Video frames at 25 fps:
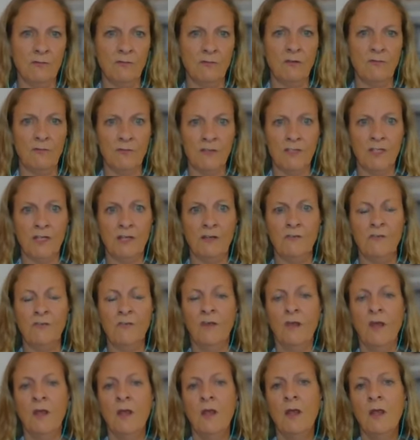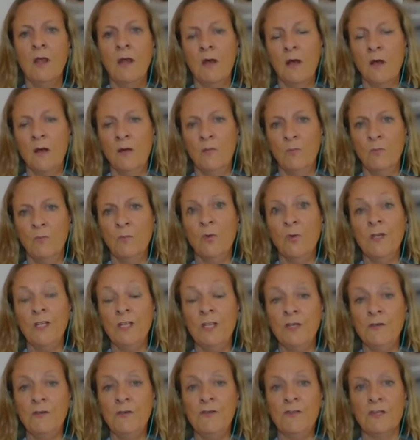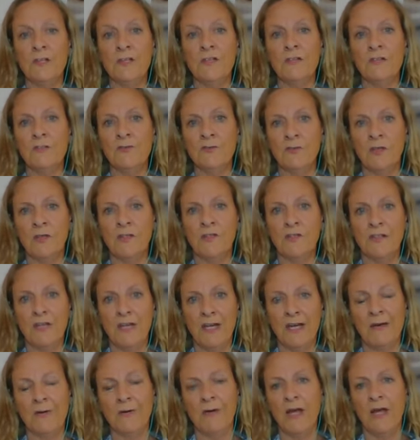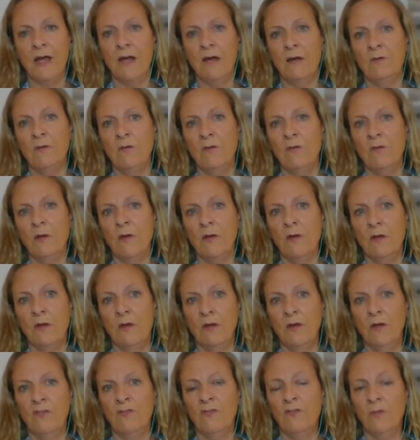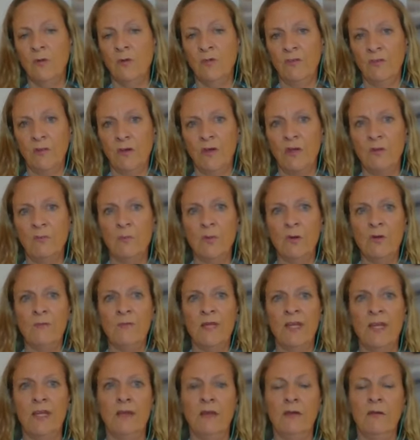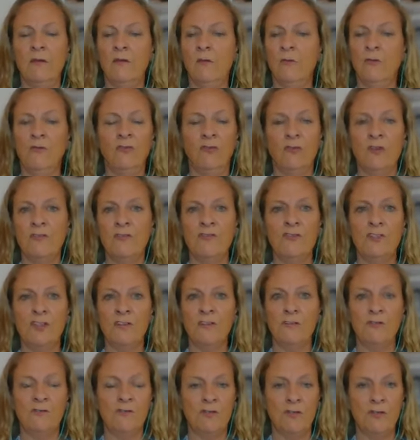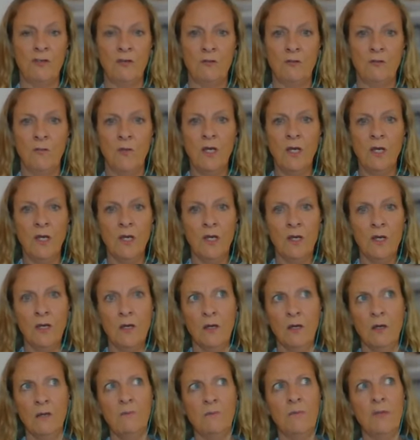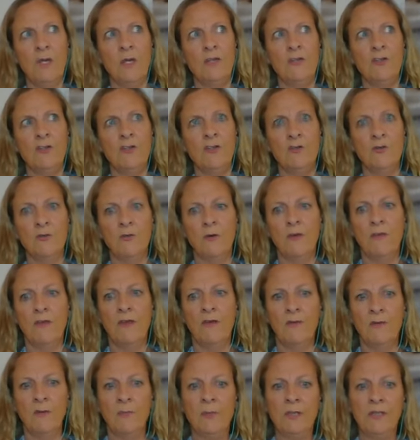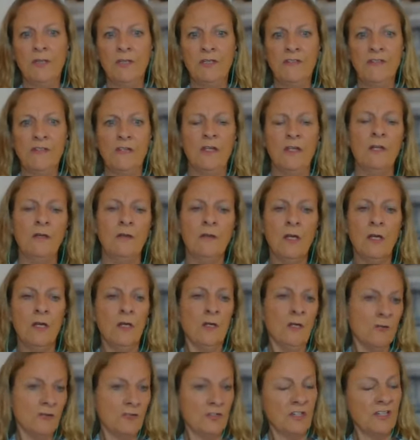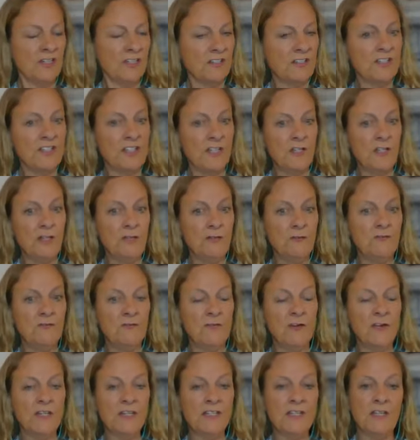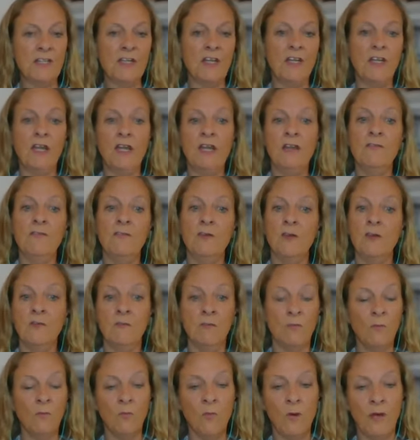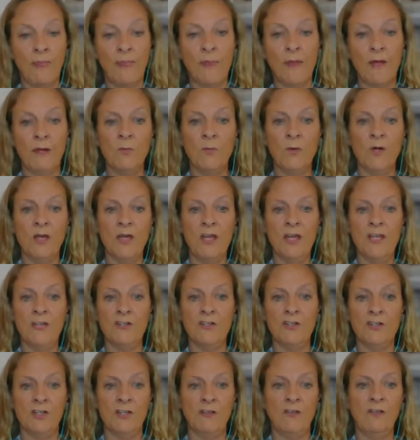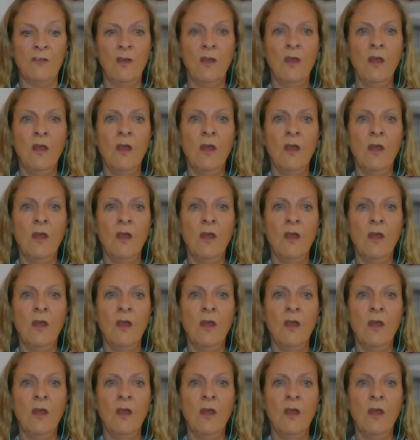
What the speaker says: derivatives were using the drug to carry out suicide bombing and also just to ensure their ability to continue fighting even when they were injured.